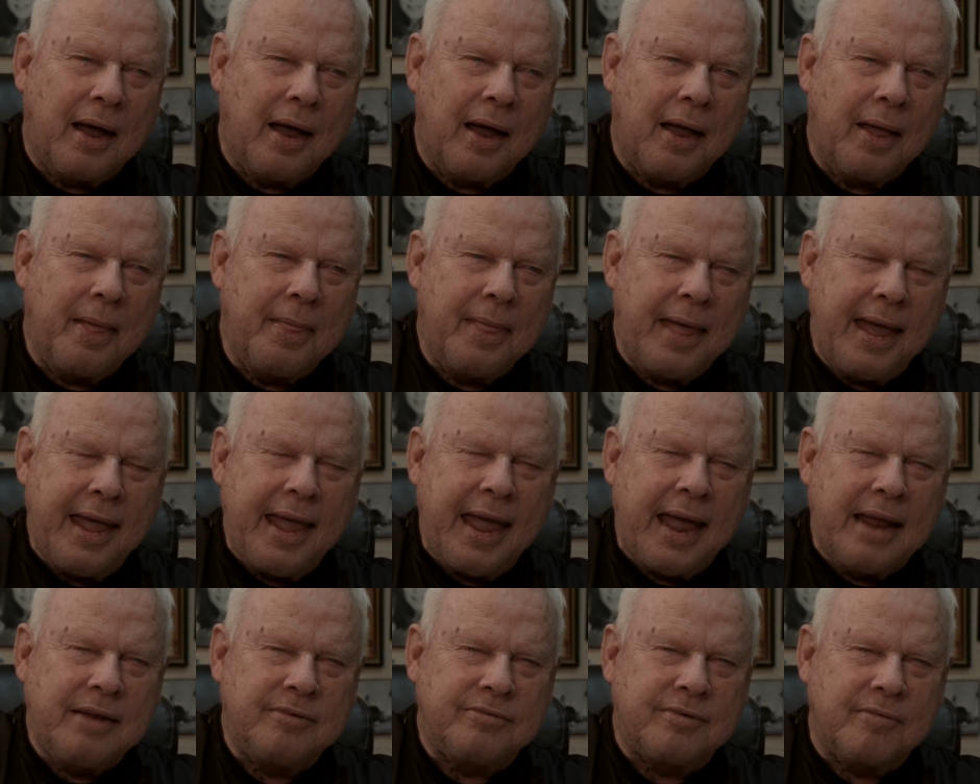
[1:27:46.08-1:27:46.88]
they
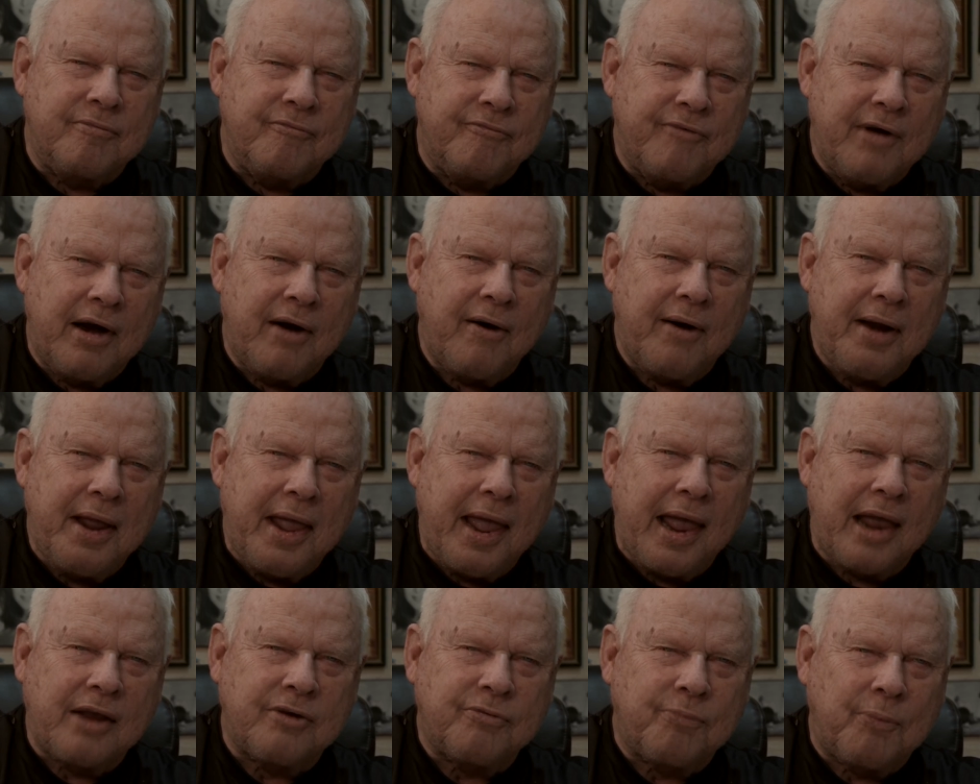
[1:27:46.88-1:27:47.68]
had some very
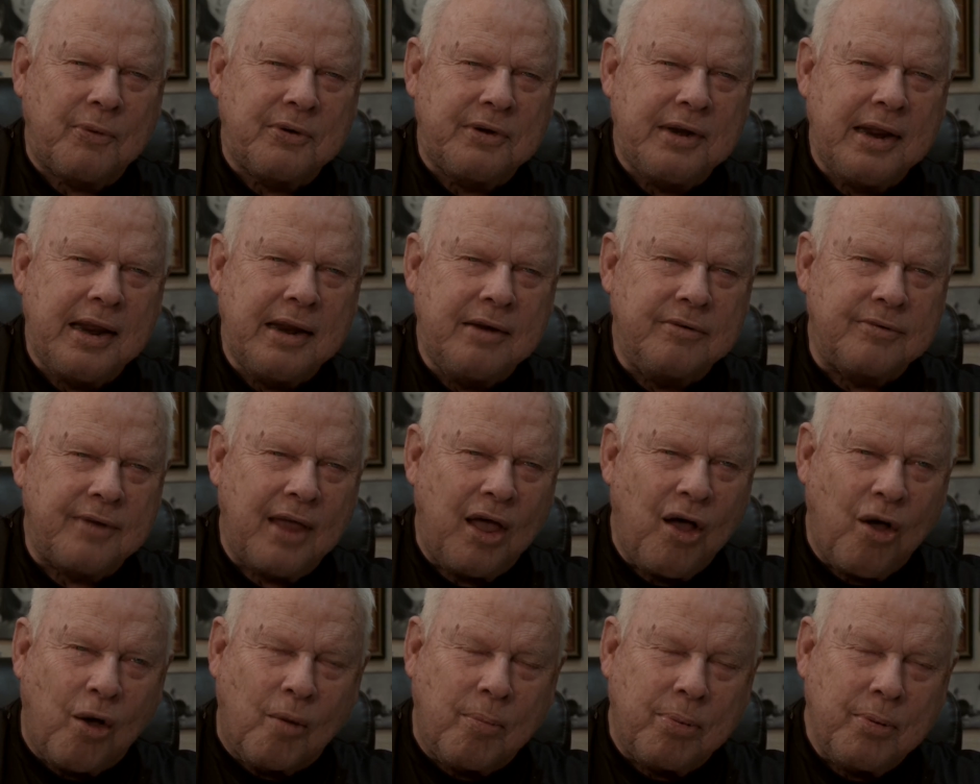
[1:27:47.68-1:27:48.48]
expertise
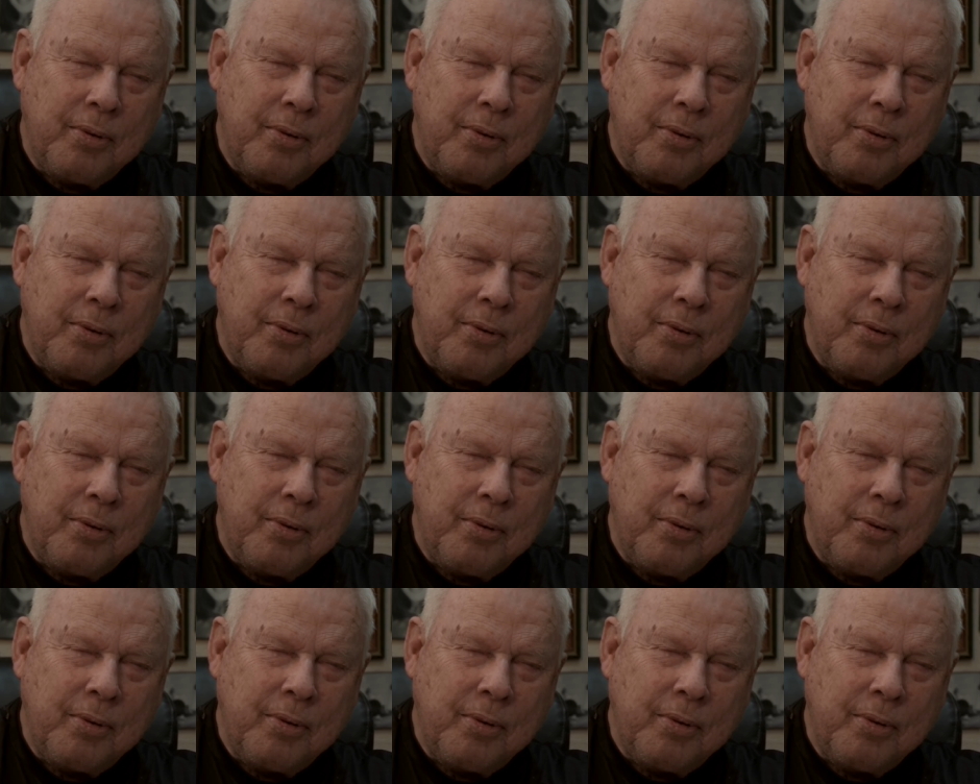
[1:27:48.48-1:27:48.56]
help.